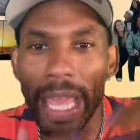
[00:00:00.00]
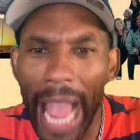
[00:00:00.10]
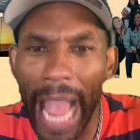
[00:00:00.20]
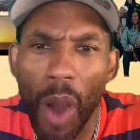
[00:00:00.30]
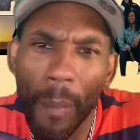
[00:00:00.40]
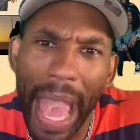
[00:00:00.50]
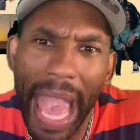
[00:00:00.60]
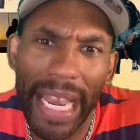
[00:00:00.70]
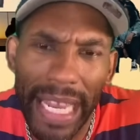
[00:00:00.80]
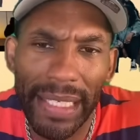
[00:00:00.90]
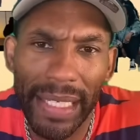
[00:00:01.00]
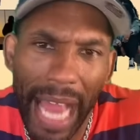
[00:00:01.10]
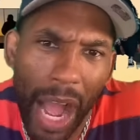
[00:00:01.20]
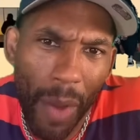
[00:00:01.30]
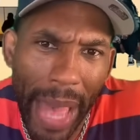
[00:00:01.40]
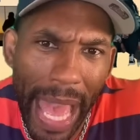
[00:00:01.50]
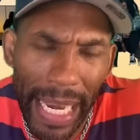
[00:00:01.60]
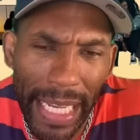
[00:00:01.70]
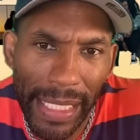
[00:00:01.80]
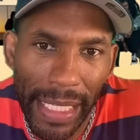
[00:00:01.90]
How bad is it? How bad
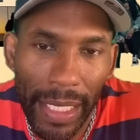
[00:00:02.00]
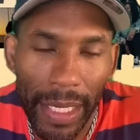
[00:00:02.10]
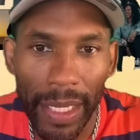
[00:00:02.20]
is it?